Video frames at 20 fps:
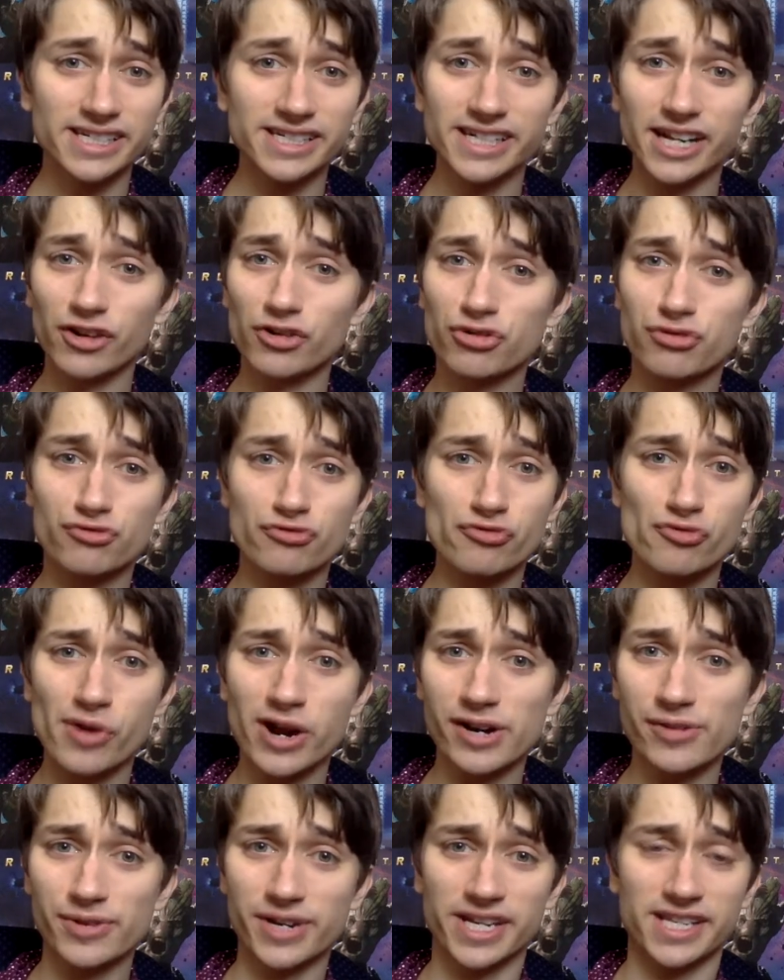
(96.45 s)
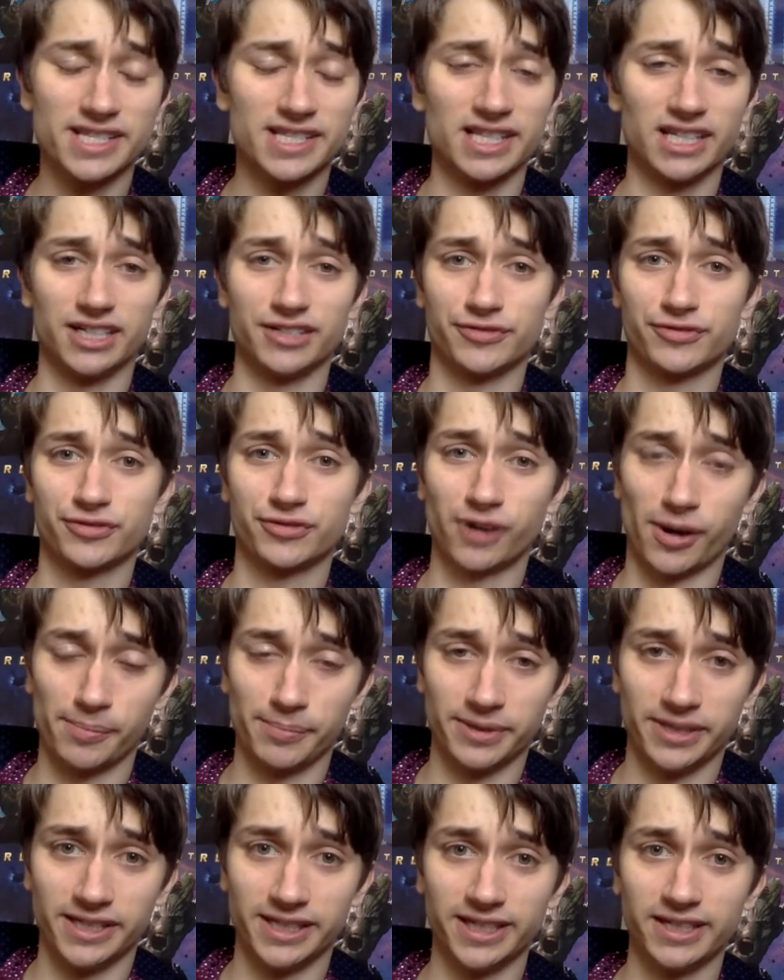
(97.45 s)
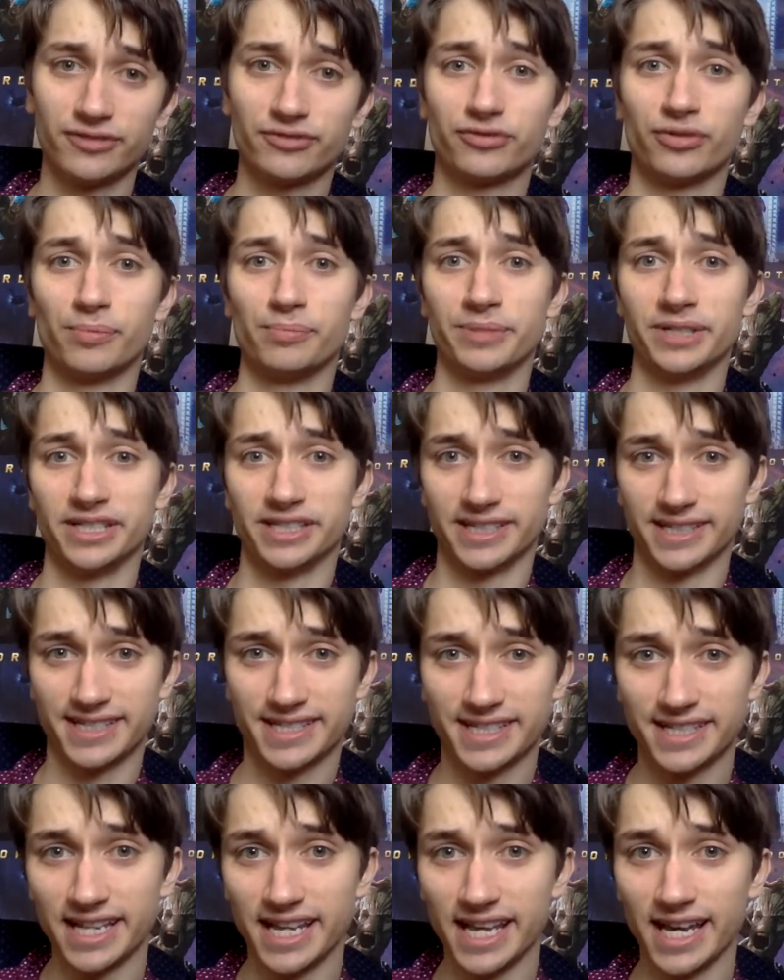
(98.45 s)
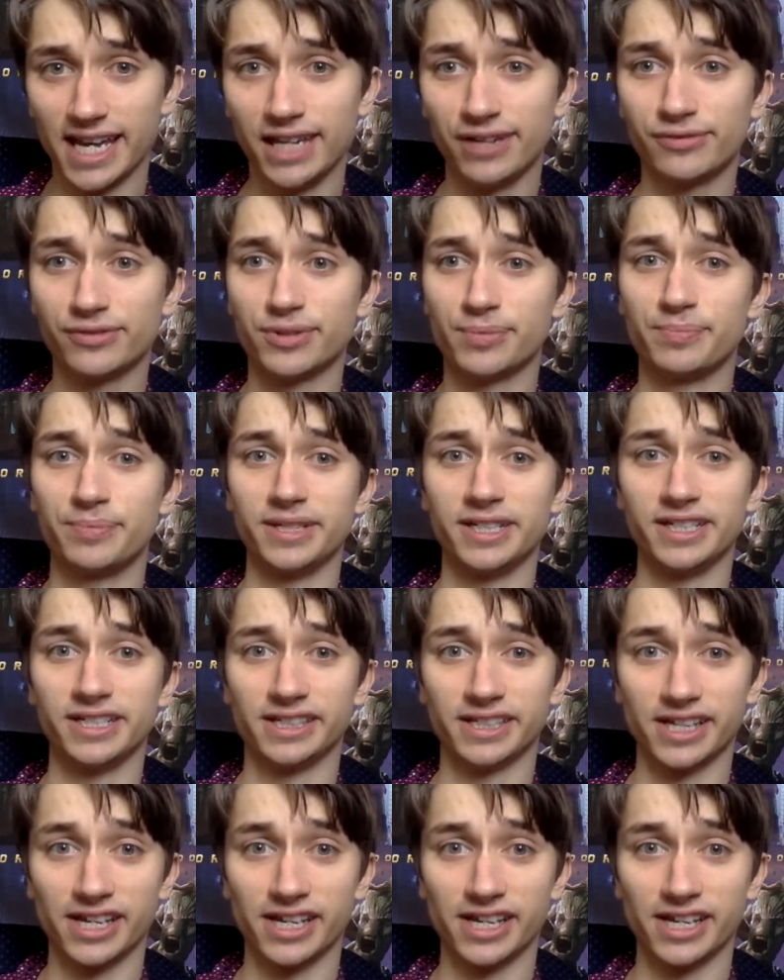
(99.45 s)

Now, throughout his life crumbling, from being a slave to being